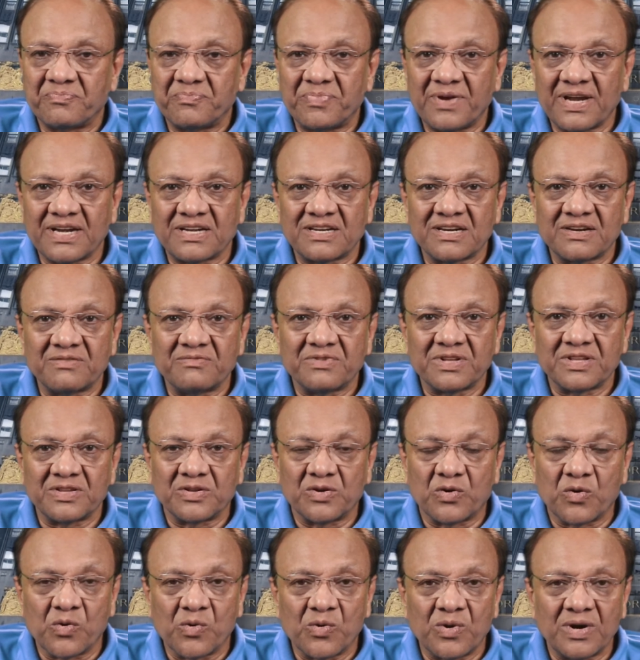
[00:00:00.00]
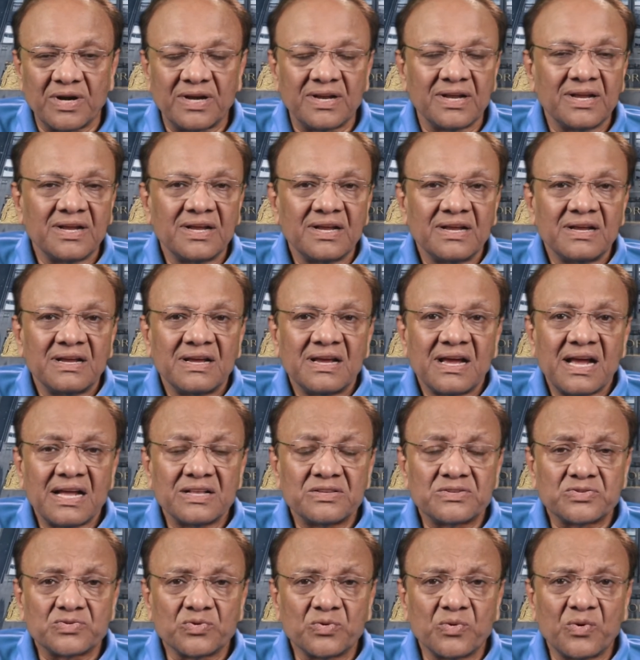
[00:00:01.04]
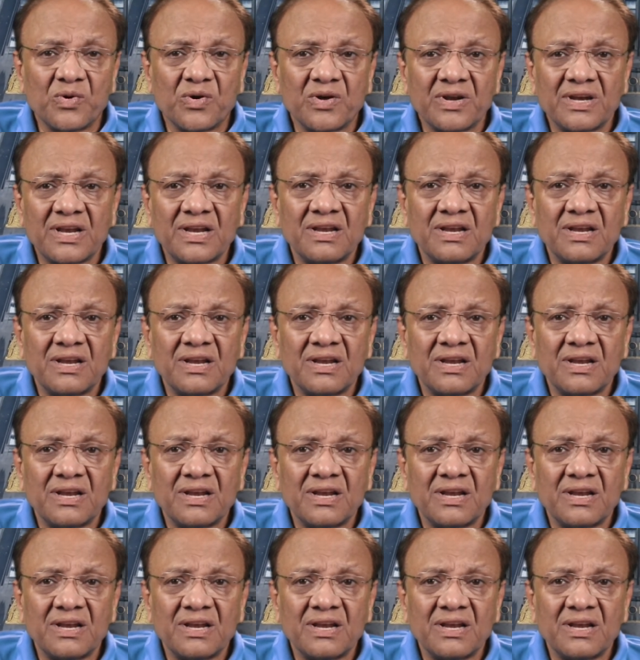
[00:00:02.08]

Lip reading: plated with gold, and so on.